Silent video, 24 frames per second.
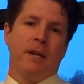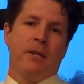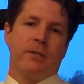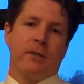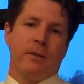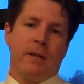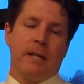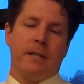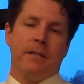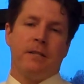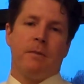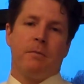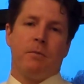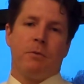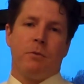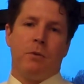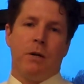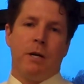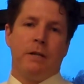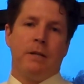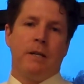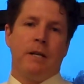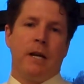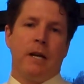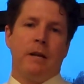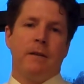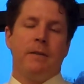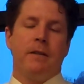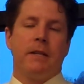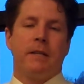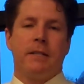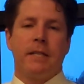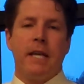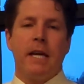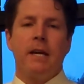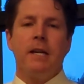So that's number one.
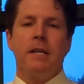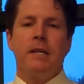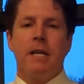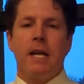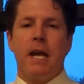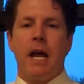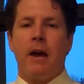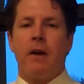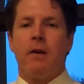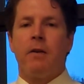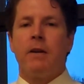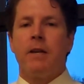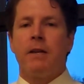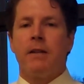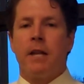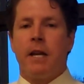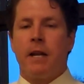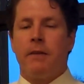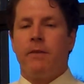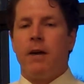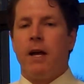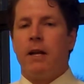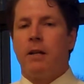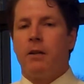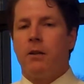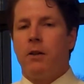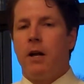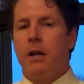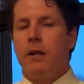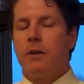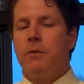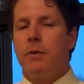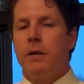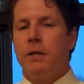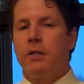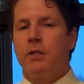The second area that I've had a
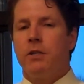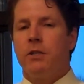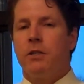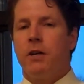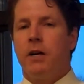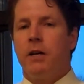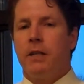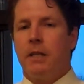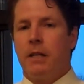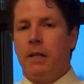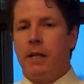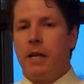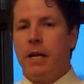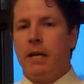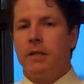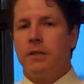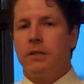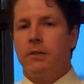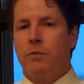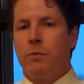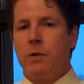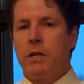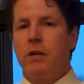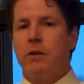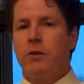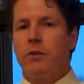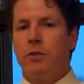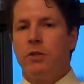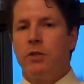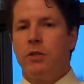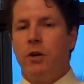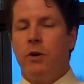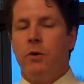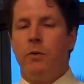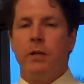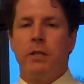lot of questions on in the last week or
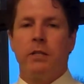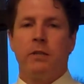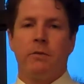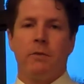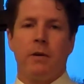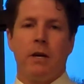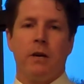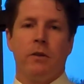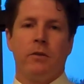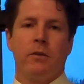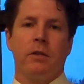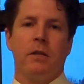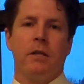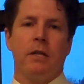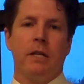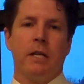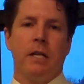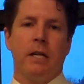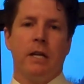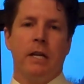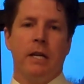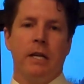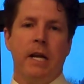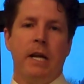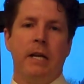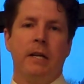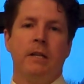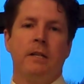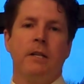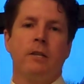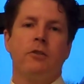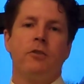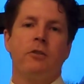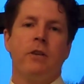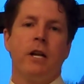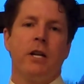so is around the
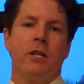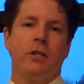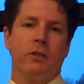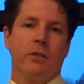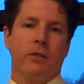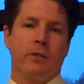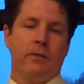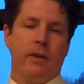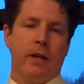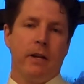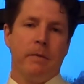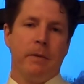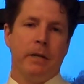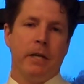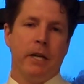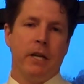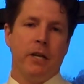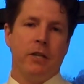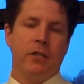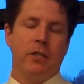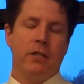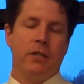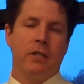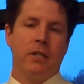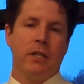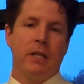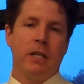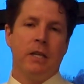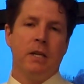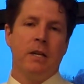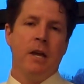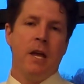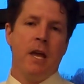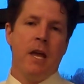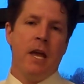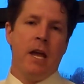Canadian International Development
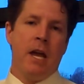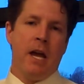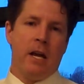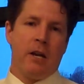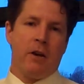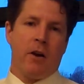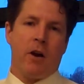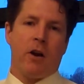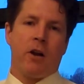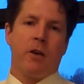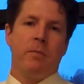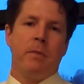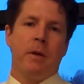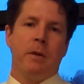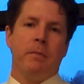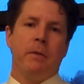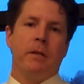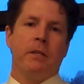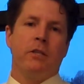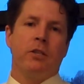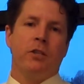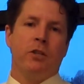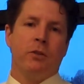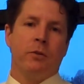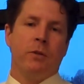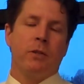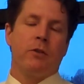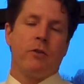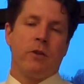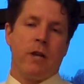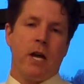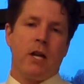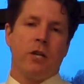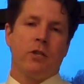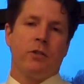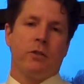Agency and our commitments to
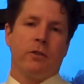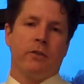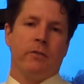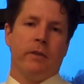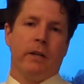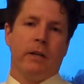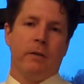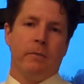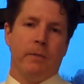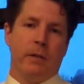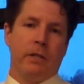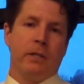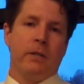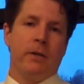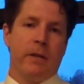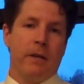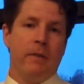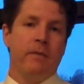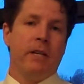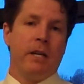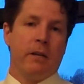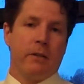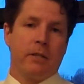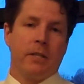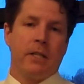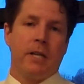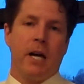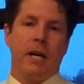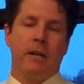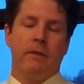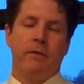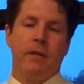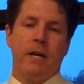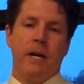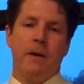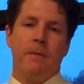international development, even
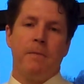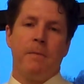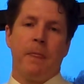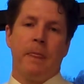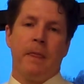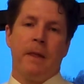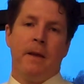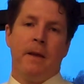outside of that.